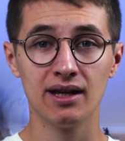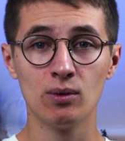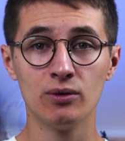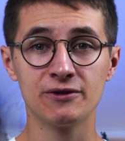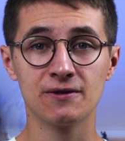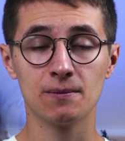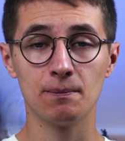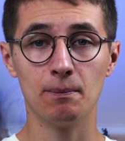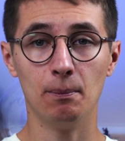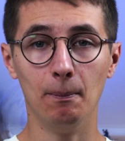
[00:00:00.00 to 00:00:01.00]
It was
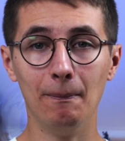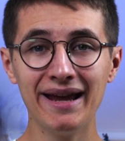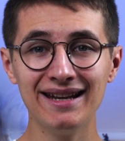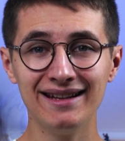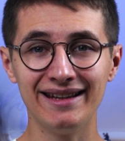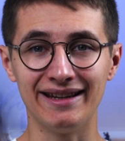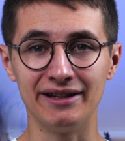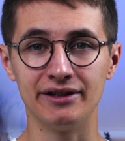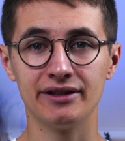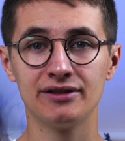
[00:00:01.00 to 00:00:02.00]
mainly
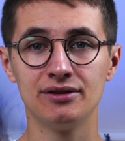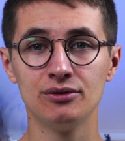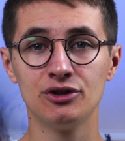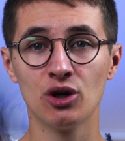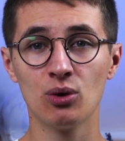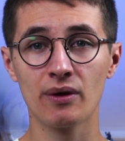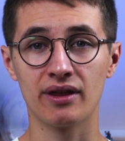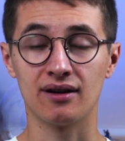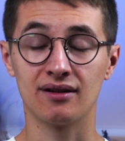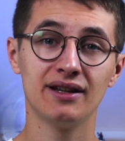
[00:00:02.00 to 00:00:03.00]
here to show
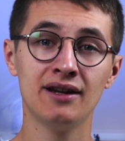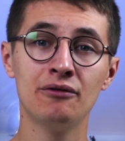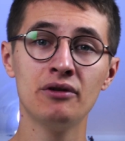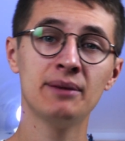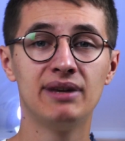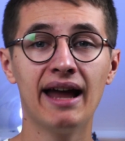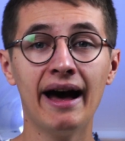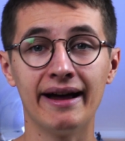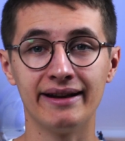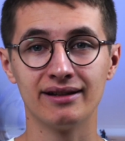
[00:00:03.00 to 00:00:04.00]
that if we
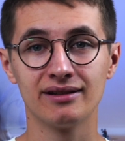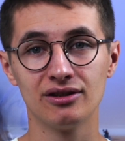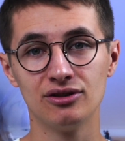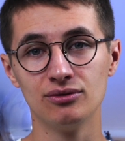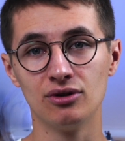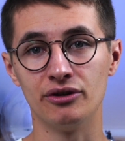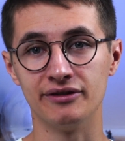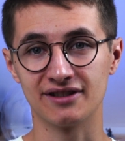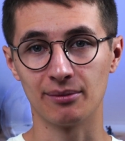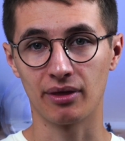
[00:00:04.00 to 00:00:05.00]
plan to learn
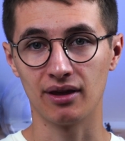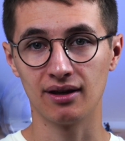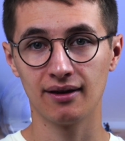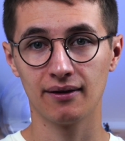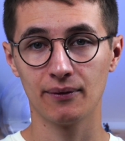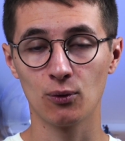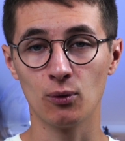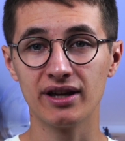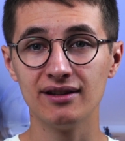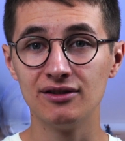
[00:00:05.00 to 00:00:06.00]
something,
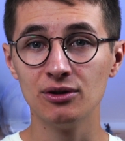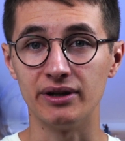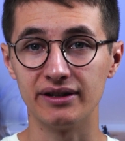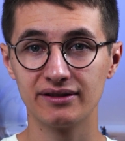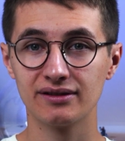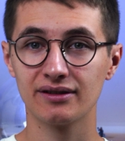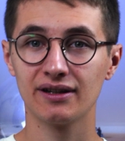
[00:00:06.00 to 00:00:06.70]
we can do it.